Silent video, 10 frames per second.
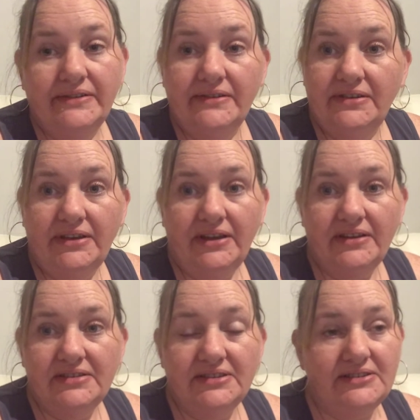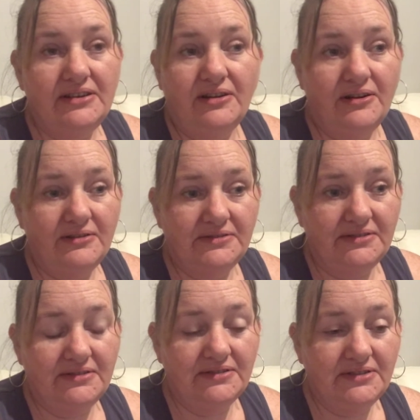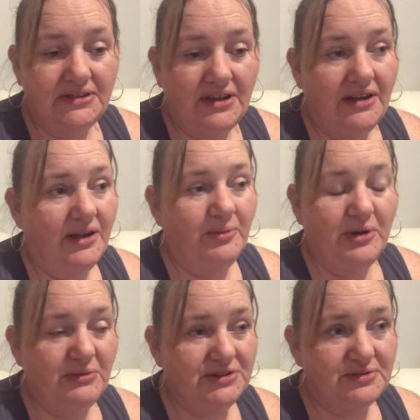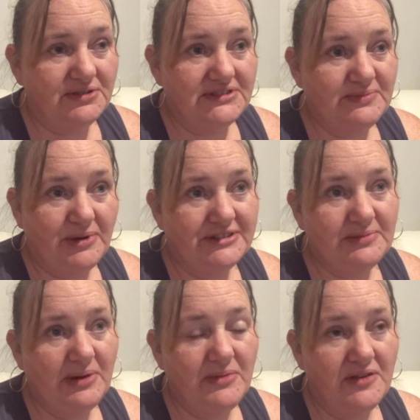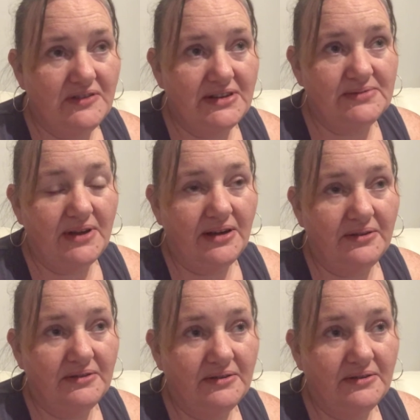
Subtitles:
Yeah, there's a lot on. One of my daughters is possibly moving as well.